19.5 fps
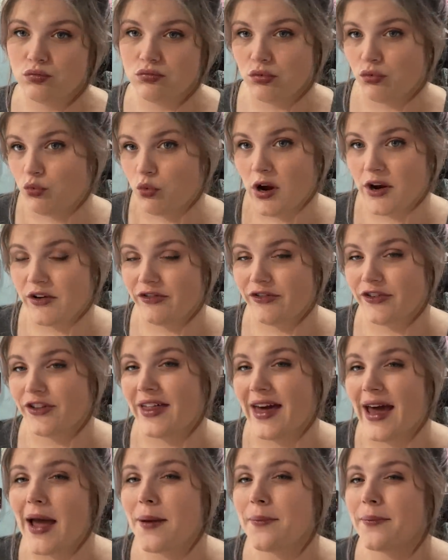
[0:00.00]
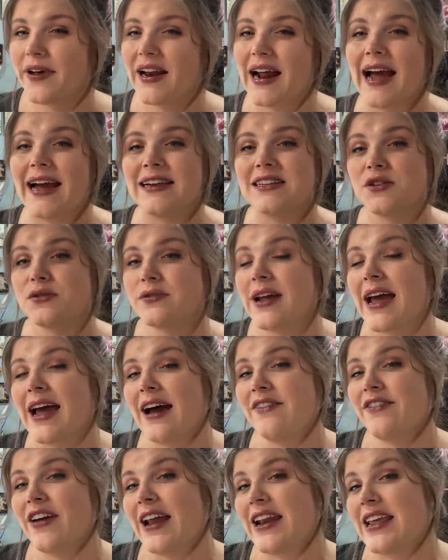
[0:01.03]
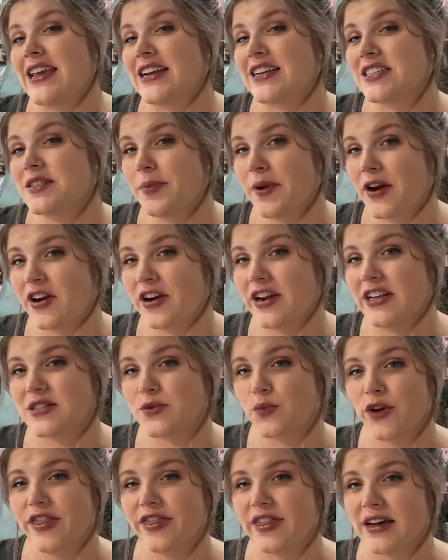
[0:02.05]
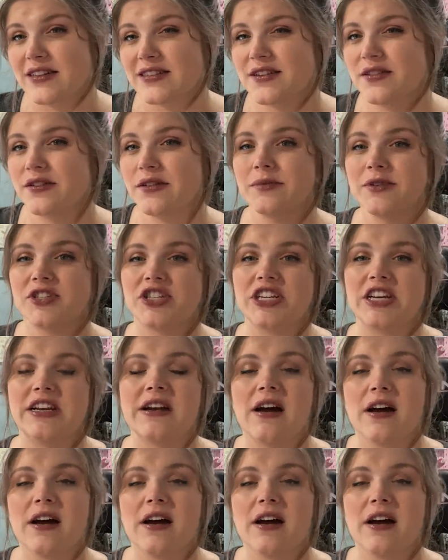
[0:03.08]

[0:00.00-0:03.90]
one for that, but I don't have any experience with that sewing machine